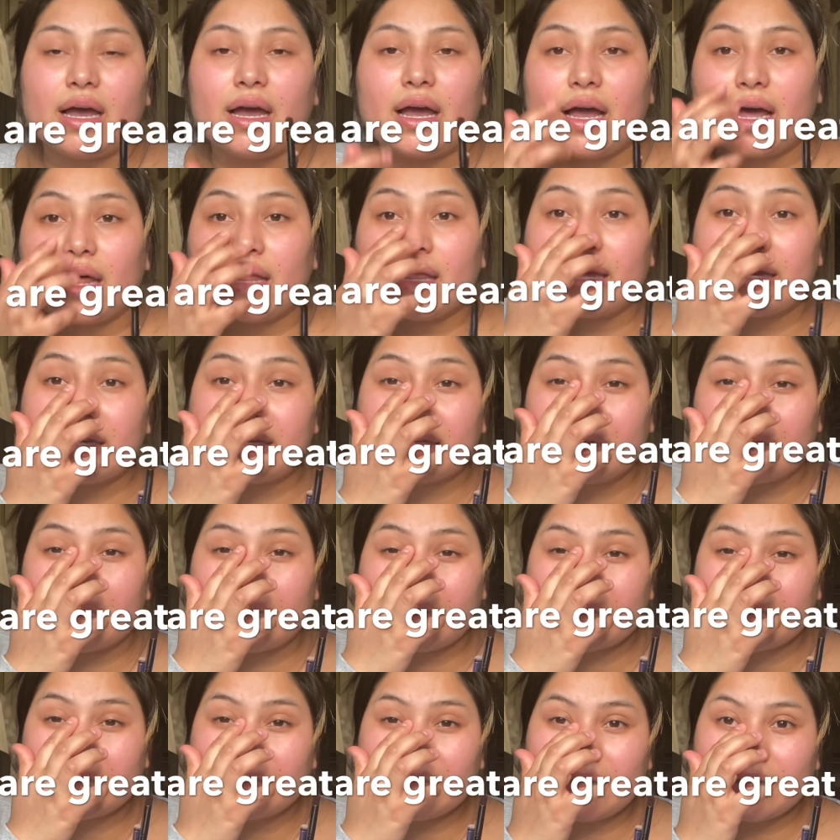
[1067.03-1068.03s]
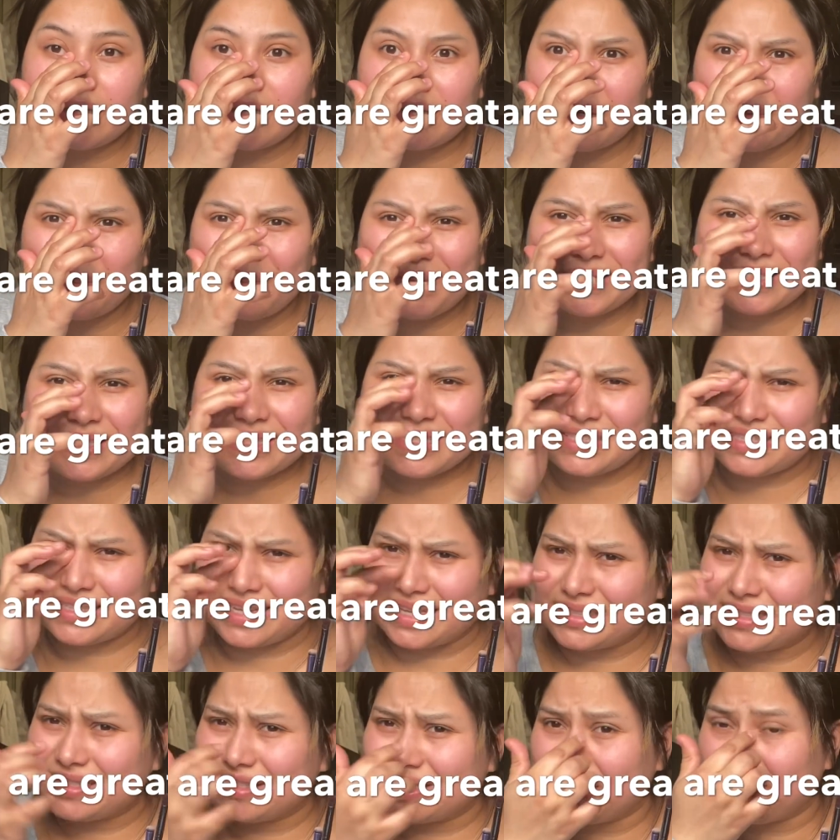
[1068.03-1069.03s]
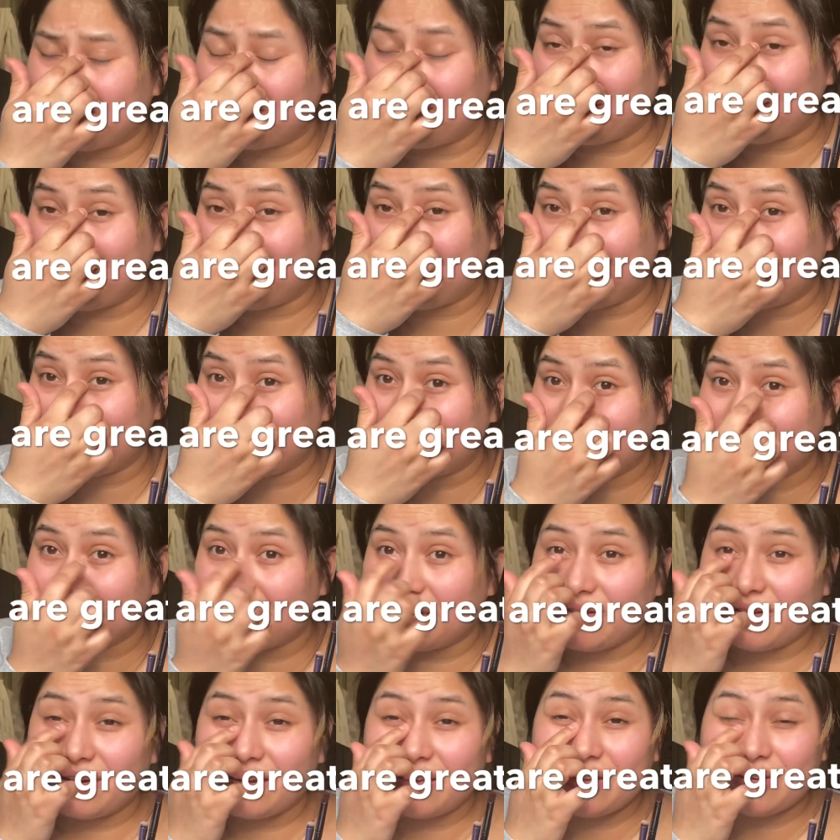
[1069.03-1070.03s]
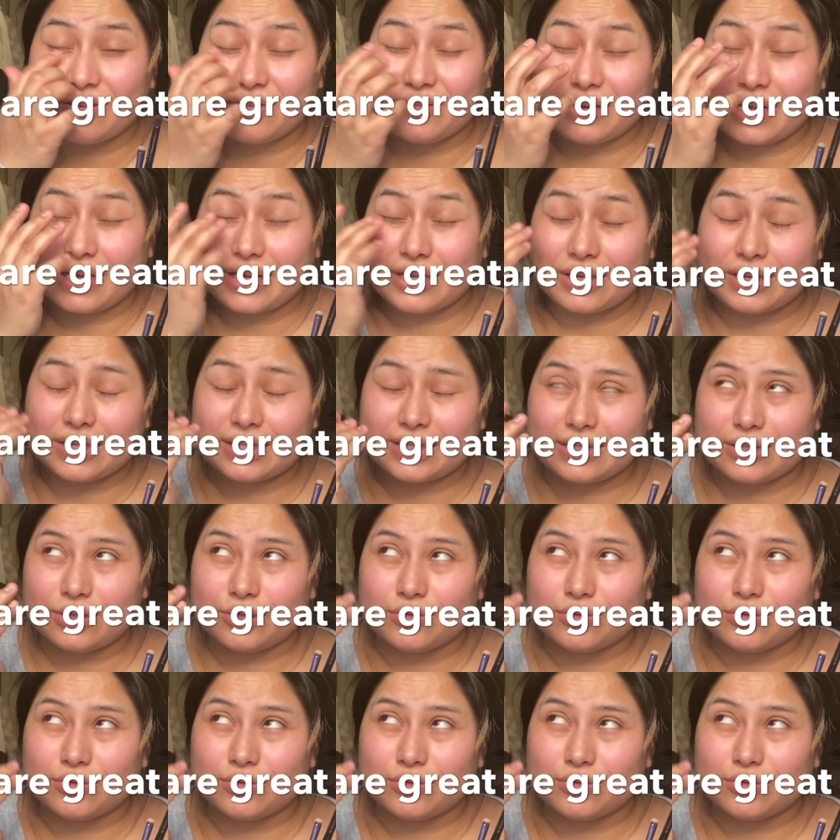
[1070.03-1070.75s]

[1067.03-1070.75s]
like it's a little bit sensitive, I think, this area, you know, like it